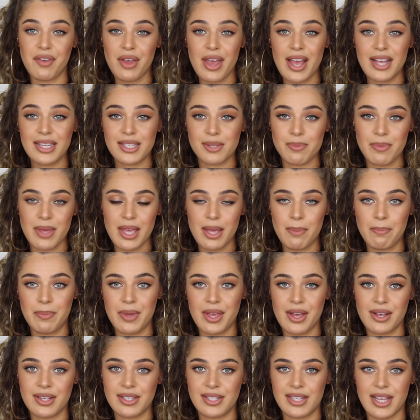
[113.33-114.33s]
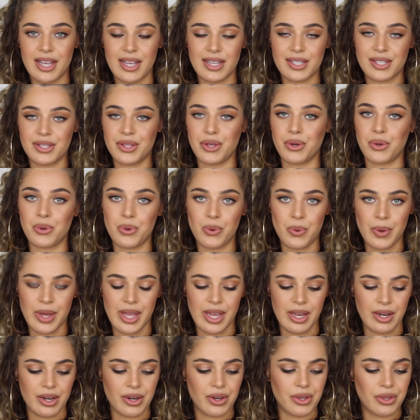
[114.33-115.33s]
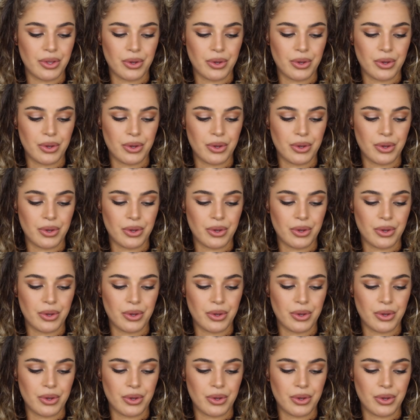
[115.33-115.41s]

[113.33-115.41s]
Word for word: you ask me, Beyonce is the queen.